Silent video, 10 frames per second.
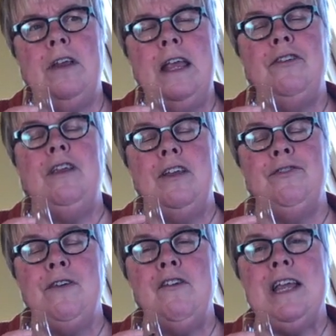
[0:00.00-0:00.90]

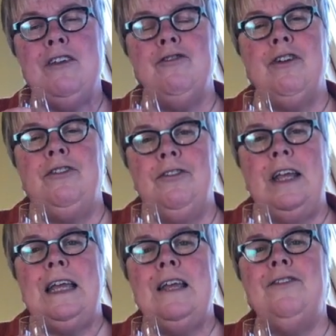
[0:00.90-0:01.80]
it's very
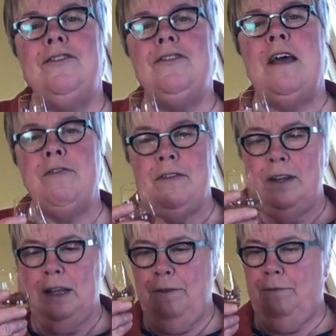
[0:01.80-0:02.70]
interesting. It's
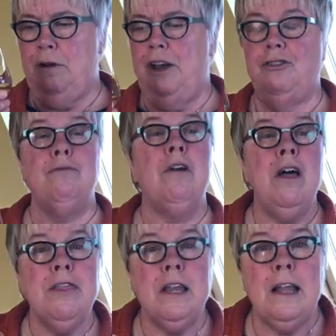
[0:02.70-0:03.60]
definitely fresh,
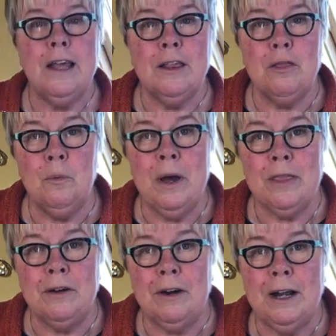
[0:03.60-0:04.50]
rather like the
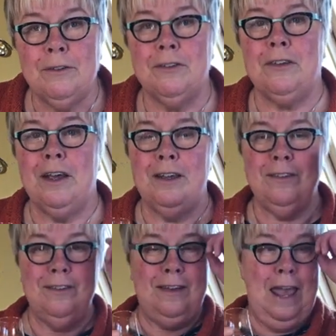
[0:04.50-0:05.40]
weather
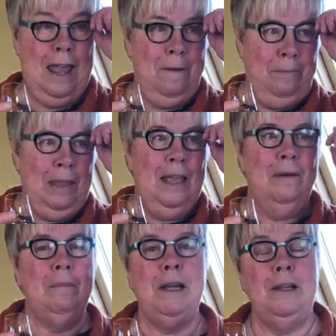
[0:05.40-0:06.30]
outside today.
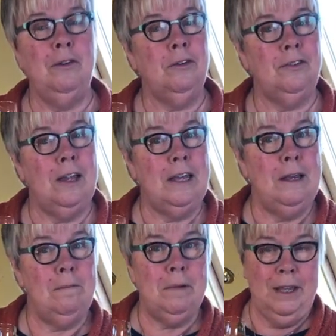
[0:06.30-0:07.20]
Might look
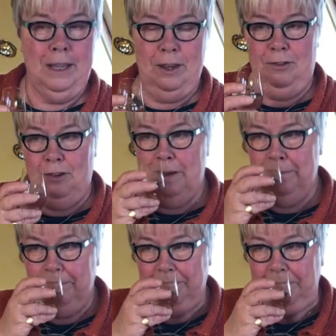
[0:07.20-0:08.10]
sunny in my
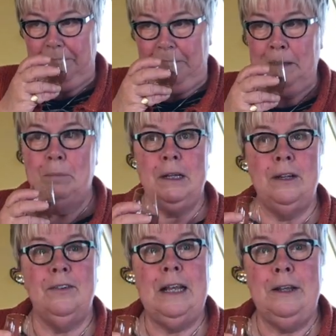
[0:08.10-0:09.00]
kitchen, but I
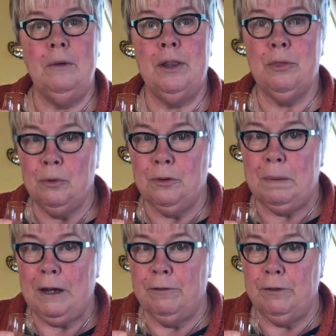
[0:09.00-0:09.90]
tell you, I thought
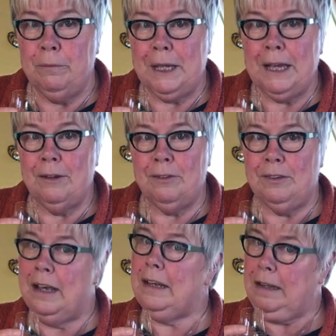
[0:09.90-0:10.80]
about filming
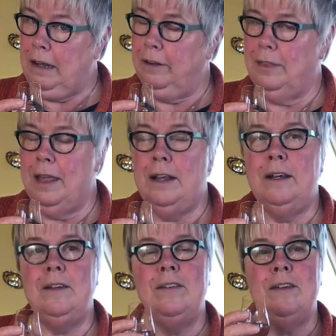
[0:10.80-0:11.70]
outside, and then
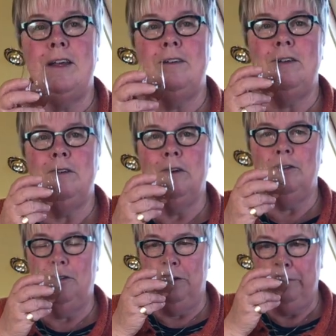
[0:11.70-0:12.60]
I decided
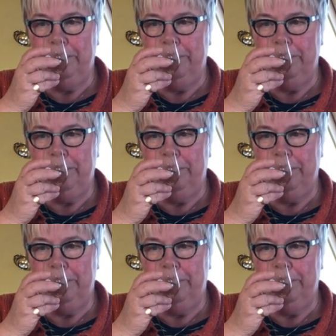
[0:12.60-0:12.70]
not to.